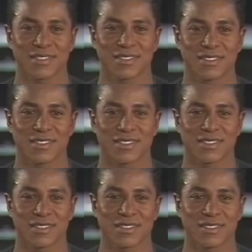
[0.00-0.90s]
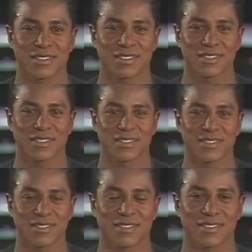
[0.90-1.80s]

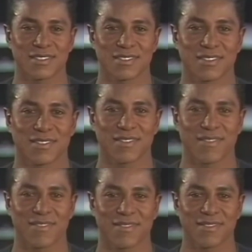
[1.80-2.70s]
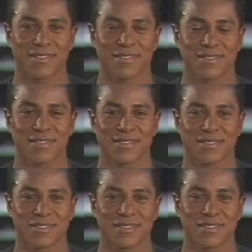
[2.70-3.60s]

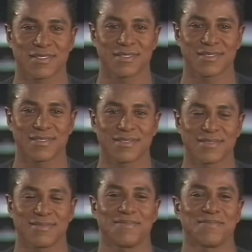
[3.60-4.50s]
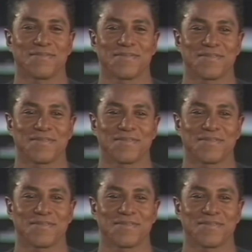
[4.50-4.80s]
No one is speaking in this clip.